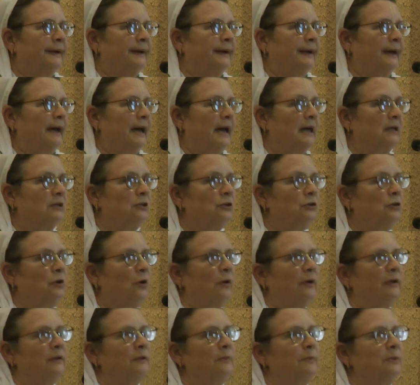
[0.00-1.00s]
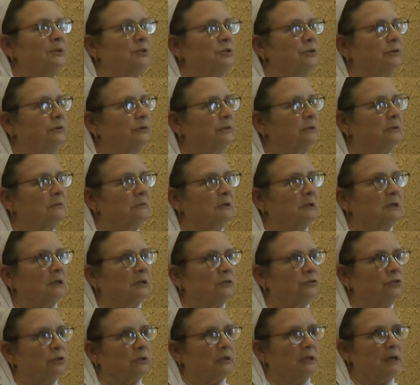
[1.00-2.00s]
And in the material
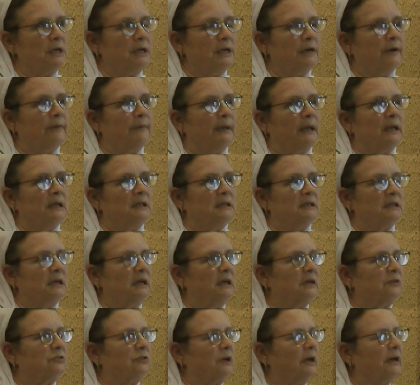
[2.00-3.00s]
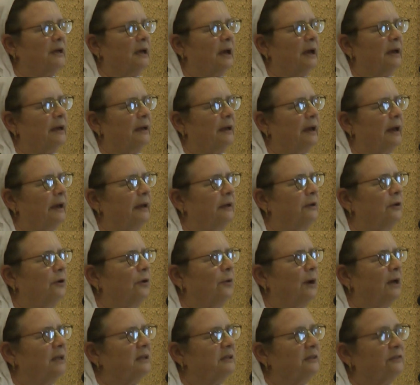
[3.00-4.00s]
world, you'll hear many things. I
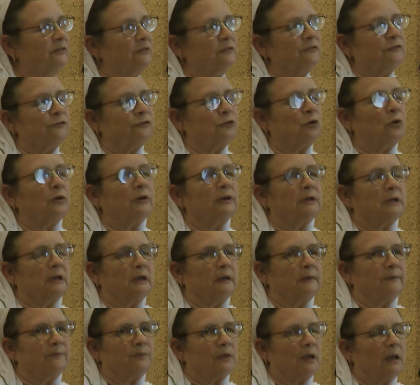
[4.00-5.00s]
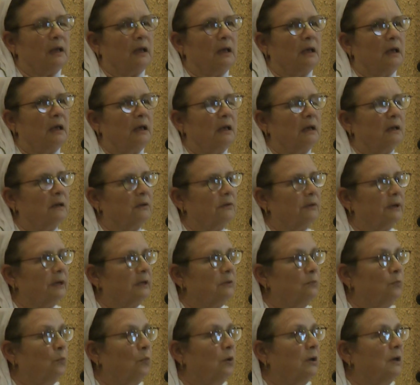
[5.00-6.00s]
know I live in Florida, or
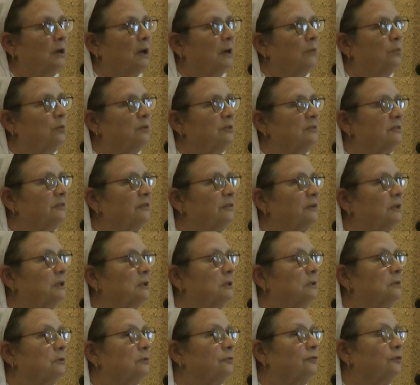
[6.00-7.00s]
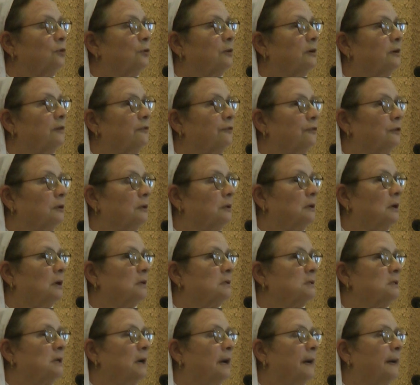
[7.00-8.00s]
I was living in Florida for a
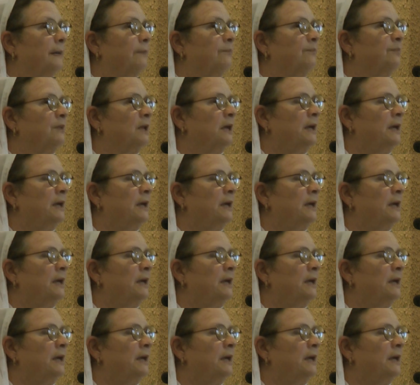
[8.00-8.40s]
long time.